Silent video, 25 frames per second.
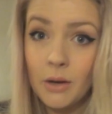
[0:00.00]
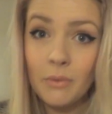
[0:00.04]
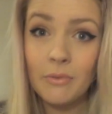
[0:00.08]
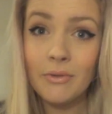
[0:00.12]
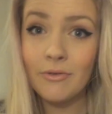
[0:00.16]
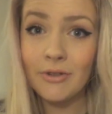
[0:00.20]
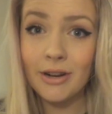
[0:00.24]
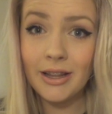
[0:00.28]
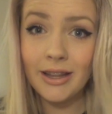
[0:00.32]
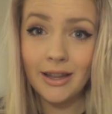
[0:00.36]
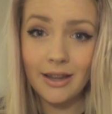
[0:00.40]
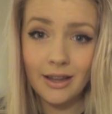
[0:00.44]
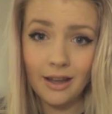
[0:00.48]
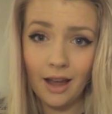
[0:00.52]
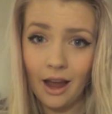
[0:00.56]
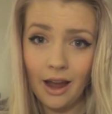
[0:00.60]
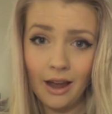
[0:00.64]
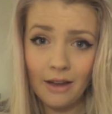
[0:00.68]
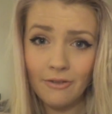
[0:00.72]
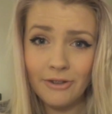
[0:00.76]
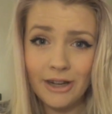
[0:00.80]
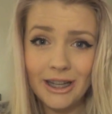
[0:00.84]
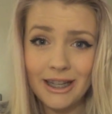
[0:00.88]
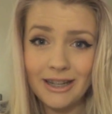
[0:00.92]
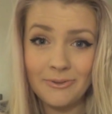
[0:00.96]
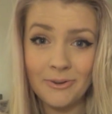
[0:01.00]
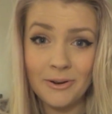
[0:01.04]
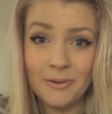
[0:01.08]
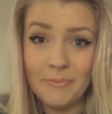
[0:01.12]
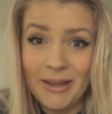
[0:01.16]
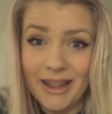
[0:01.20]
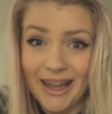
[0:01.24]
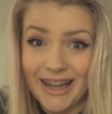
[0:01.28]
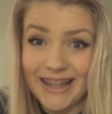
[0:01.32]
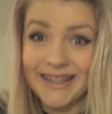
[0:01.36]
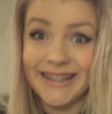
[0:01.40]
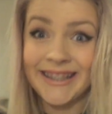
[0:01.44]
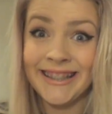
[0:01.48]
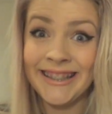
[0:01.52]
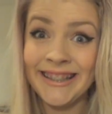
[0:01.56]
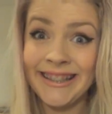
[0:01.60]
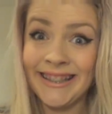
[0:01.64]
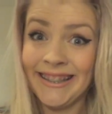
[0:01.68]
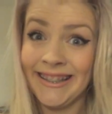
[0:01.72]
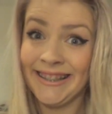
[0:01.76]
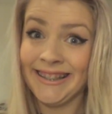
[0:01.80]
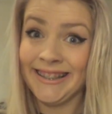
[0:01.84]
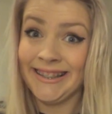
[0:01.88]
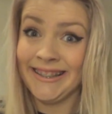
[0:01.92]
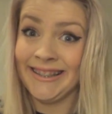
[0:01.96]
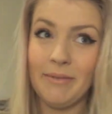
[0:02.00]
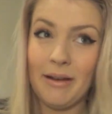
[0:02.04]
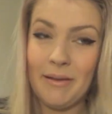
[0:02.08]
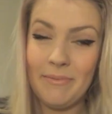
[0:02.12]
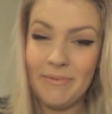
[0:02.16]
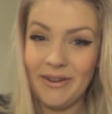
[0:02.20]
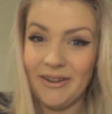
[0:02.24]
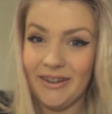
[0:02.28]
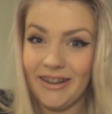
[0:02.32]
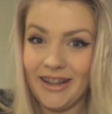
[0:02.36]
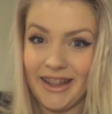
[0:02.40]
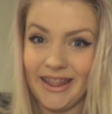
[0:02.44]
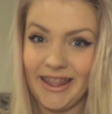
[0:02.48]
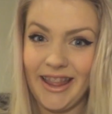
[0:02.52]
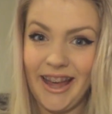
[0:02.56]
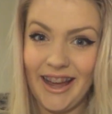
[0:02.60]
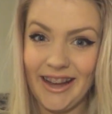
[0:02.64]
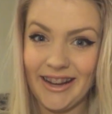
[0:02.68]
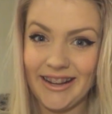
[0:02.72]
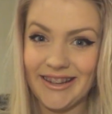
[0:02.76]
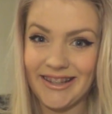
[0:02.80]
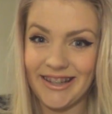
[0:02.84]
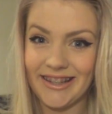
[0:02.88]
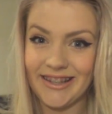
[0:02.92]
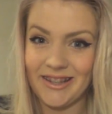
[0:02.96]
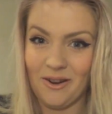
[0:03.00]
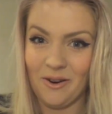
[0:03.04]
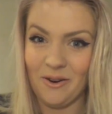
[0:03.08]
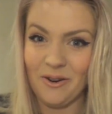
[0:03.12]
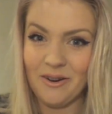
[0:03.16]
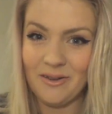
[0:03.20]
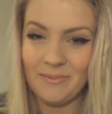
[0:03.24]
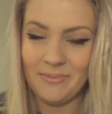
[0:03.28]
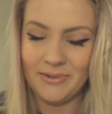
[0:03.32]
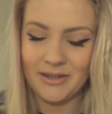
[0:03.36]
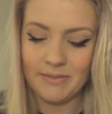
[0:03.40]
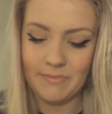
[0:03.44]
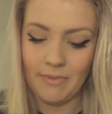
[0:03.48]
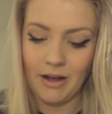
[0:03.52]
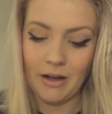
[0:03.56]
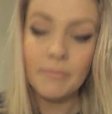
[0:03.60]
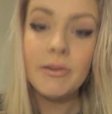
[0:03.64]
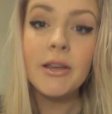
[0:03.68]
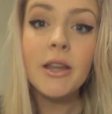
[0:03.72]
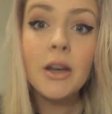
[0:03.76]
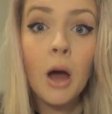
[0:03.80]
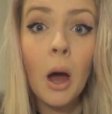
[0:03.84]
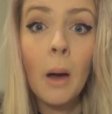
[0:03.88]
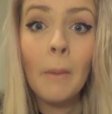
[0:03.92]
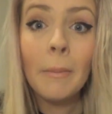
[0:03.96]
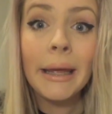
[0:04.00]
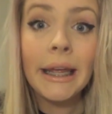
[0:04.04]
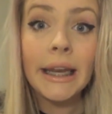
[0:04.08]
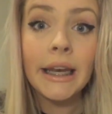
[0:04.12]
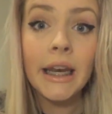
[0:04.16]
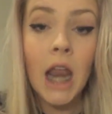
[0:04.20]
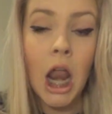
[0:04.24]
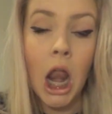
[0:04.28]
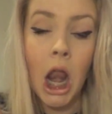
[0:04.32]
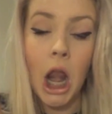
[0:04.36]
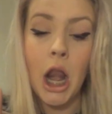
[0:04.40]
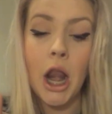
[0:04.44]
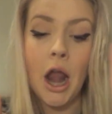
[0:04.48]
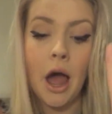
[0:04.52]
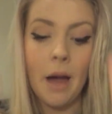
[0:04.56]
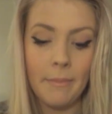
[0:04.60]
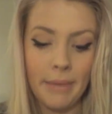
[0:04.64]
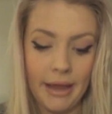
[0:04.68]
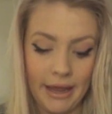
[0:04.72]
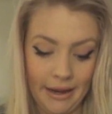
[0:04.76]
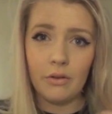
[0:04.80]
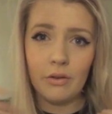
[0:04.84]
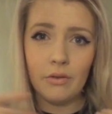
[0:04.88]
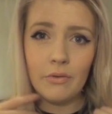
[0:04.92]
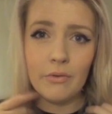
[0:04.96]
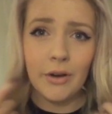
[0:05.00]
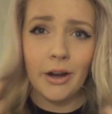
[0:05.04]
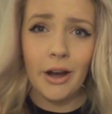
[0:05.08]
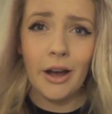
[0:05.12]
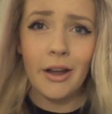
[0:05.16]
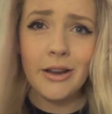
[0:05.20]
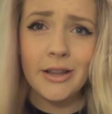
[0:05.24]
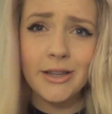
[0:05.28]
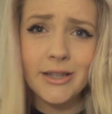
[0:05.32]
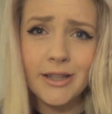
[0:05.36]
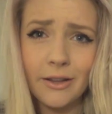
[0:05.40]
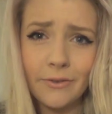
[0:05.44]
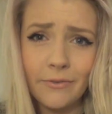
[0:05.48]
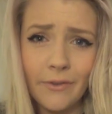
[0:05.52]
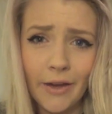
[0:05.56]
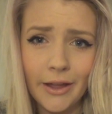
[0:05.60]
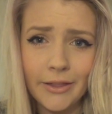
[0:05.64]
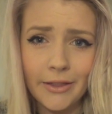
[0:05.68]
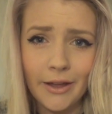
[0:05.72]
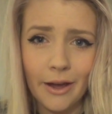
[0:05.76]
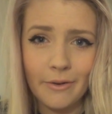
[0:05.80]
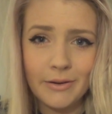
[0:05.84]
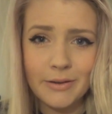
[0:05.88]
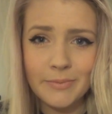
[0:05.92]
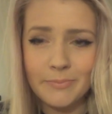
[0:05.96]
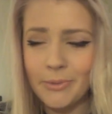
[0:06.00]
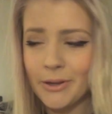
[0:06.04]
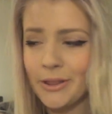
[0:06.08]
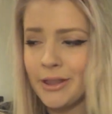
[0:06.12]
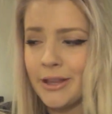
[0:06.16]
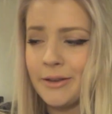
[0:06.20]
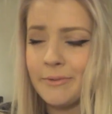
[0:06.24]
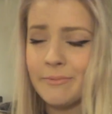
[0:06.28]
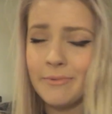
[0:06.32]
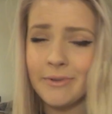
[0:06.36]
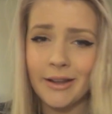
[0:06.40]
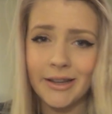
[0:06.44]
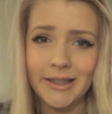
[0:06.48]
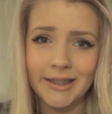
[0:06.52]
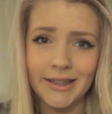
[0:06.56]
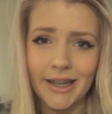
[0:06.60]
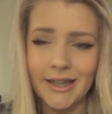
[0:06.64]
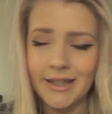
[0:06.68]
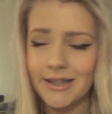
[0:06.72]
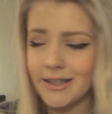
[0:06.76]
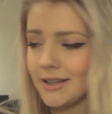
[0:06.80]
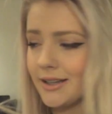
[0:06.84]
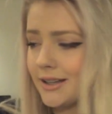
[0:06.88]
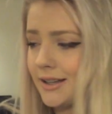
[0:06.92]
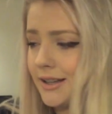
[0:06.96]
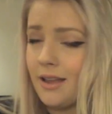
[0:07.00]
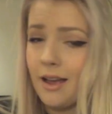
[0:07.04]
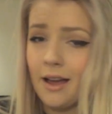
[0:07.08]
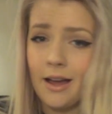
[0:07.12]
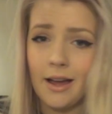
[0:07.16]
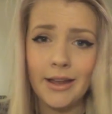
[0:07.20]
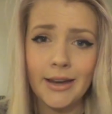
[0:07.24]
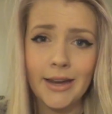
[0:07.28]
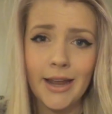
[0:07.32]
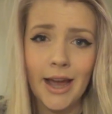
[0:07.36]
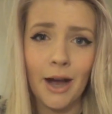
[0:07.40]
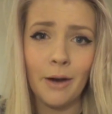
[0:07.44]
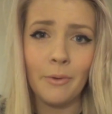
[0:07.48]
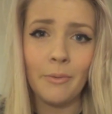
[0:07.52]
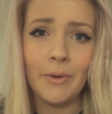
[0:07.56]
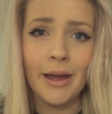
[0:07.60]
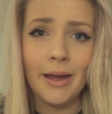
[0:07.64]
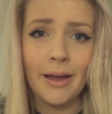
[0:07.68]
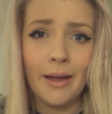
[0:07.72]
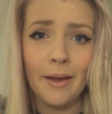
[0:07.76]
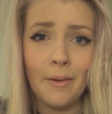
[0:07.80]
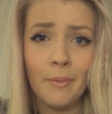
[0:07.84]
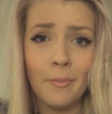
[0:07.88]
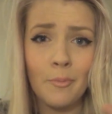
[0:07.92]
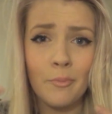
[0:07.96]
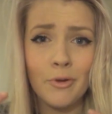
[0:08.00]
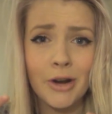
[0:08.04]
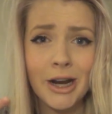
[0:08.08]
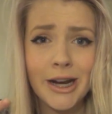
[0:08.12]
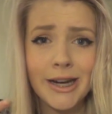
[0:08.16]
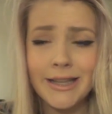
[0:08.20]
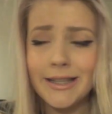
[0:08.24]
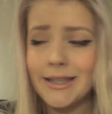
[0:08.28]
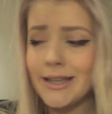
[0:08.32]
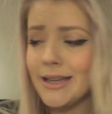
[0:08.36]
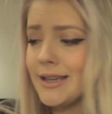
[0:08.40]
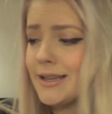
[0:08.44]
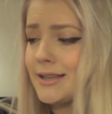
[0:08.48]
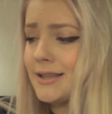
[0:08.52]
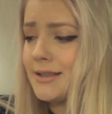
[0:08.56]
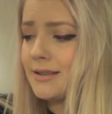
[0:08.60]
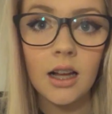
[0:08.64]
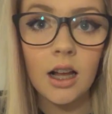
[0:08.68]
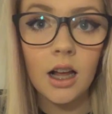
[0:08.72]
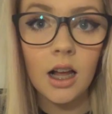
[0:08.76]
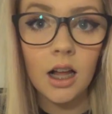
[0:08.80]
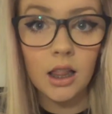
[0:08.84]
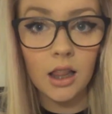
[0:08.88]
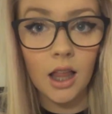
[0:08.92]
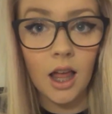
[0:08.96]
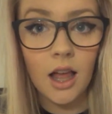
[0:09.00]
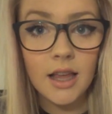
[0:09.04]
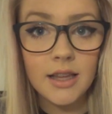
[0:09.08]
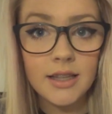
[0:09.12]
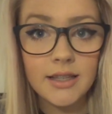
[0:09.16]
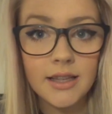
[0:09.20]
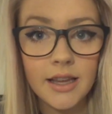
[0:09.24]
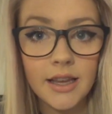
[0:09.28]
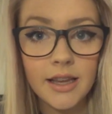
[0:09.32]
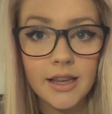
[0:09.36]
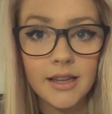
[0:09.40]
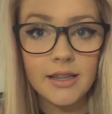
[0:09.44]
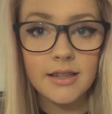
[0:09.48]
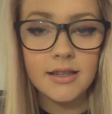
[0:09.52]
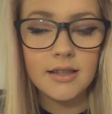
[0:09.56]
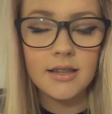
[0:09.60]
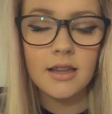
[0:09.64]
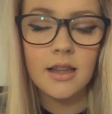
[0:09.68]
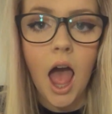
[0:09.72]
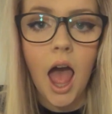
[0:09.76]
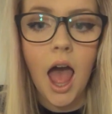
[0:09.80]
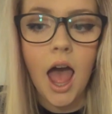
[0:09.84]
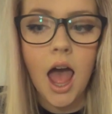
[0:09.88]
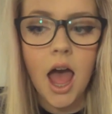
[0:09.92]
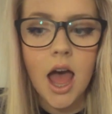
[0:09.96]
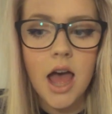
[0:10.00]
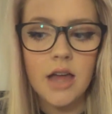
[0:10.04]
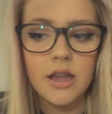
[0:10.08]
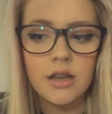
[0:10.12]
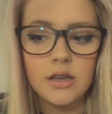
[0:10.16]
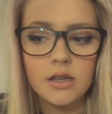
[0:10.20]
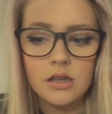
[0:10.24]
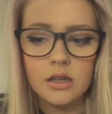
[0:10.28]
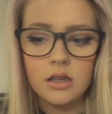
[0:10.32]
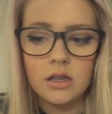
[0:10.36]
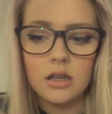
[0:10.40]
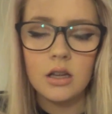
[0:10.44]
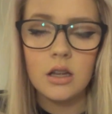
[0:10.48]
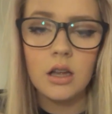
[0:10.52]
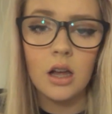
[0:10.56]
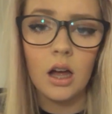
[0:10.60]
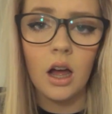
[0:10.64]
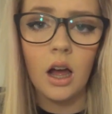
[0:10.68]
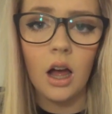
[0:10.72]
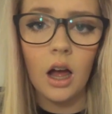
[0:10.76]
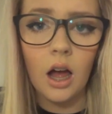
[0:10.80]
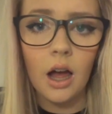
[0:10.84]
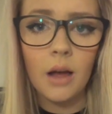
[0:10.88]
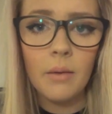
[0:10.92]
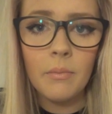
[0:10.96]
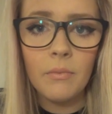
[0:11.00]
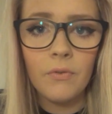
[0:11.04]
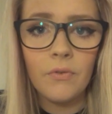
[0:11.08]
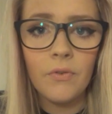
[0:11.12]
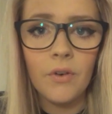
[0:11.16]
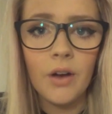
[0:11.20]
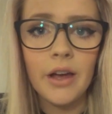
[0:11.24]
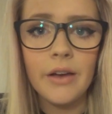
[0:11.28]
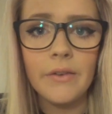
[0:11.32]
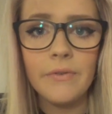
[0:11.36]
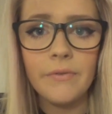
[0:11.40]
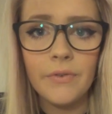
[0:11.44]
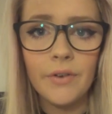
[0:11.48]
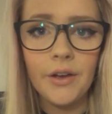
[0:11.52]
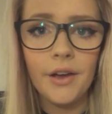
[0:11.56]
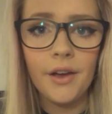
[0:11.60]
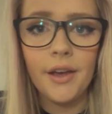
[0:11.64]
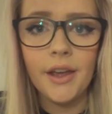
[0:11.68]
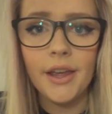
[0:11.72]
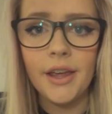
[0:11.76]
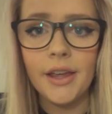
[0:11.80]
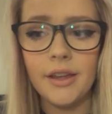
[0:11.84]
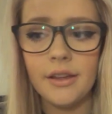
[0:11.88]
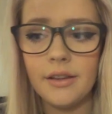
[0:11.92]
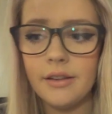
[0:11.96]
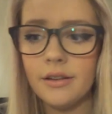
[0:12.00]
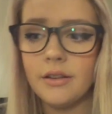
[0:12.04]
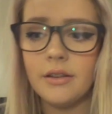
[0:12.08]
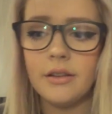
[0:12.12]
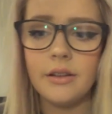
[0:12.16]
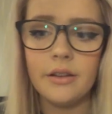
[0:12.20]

When really, I really want to be like, maybe not like that because that's a horrible smile, but you know what I mean. You know what I mean. Regardless of the fact that I was bullied when I was little, I now wear braces, glasses, and I'm 5'8".